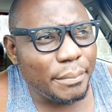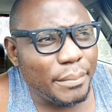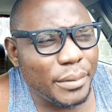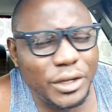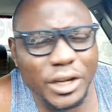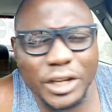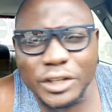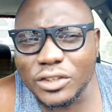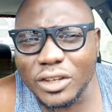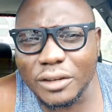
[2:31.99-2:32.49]

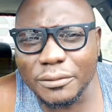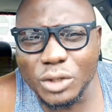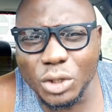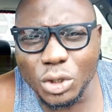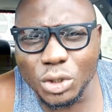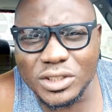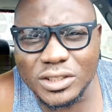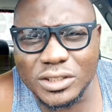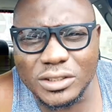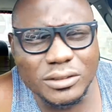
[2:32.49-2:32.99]
Because of
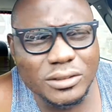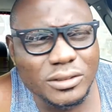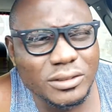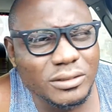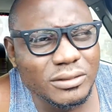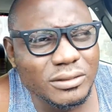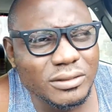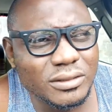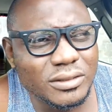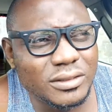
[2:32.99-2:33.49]
the
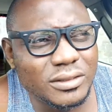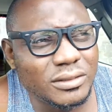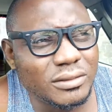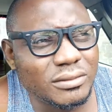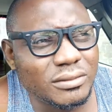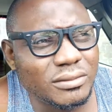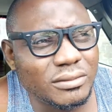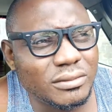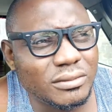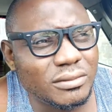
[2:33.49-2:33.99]

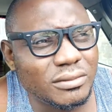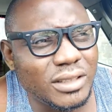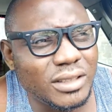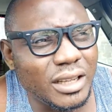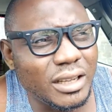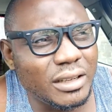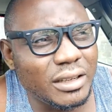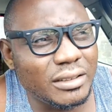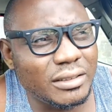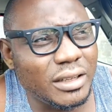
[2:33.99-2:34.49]

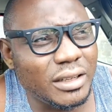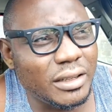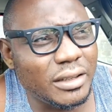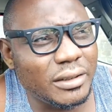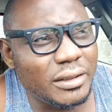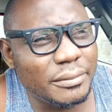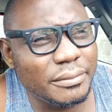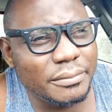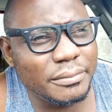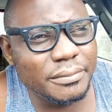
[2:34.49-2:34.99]
the
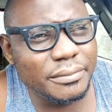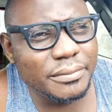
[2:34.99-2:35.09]
the